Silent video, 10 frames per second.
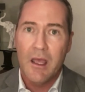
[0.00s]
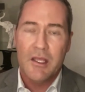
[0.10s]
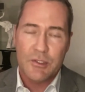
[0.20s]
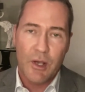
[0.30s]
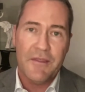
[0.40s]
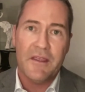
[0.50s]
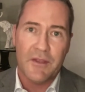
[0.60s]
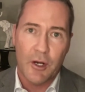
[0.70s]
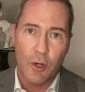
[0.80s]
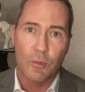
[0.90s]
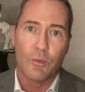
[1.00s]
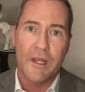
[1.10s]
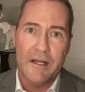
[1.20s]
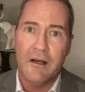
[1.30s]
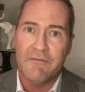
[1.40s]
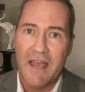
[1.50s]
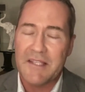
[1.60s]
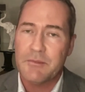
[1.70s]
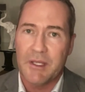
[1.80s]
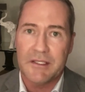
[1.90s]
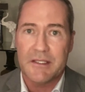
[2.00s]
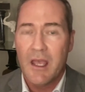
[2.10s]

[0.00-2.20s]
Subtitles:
So I think there are real investments.